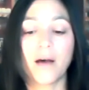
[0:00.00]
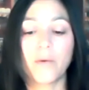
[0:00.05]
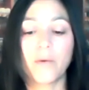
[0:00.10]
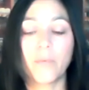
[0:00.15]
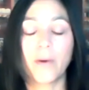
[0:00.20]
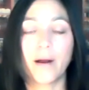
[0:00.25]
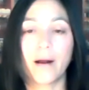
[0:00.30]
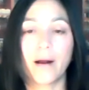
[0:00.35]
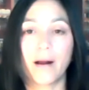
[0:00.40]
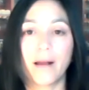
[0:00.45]

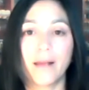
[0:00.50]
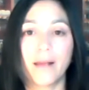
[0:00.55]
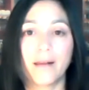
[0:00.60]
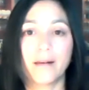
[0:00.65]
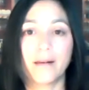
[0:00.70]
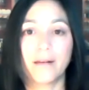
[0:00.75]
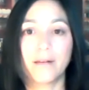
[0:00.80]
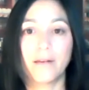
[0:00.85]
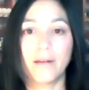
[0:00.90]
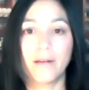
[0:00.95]
Where
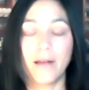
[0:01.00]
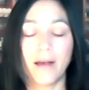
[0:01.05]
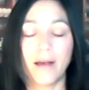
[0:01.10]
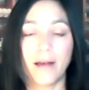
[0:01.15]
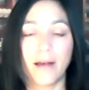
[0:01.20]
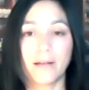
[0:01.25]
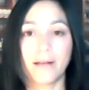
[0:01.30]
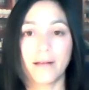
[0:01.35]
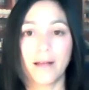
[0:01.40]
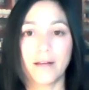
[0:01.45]
in
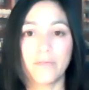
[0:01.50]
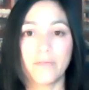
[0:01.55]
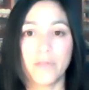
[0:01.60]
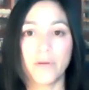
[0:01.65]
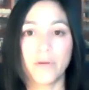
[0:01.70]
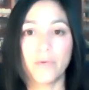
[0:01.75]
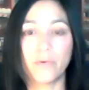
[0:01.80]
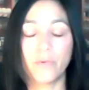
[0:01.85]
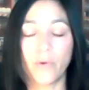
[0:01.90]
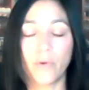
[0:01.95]
kind of
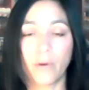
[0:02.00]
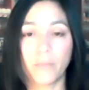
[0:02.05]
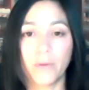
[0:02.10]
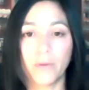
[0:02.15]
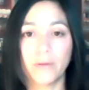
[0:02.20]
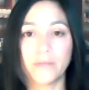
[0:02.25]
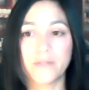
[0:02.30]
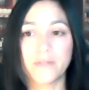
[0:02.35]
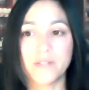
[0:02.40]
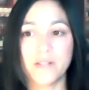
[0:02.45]
the
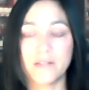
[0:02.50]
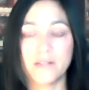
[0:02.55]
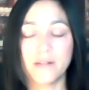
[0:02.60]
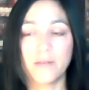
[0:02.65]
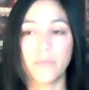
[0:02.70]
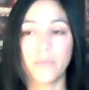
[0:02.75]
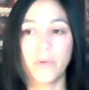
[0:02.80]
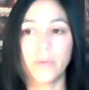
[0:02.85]
normal season,